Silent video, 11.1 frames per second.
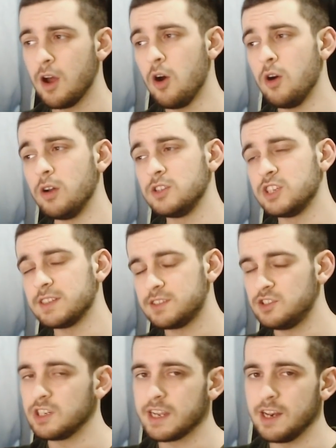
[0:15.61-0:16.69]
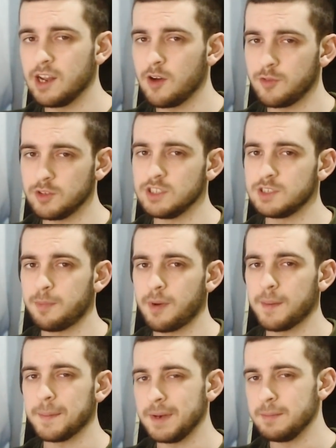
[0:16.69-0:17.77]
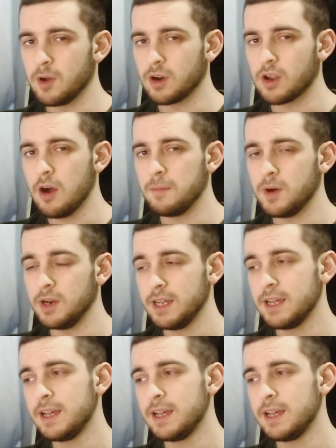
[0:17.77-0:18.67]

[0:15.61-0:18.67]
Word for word: or just jerking off, which is probably more common,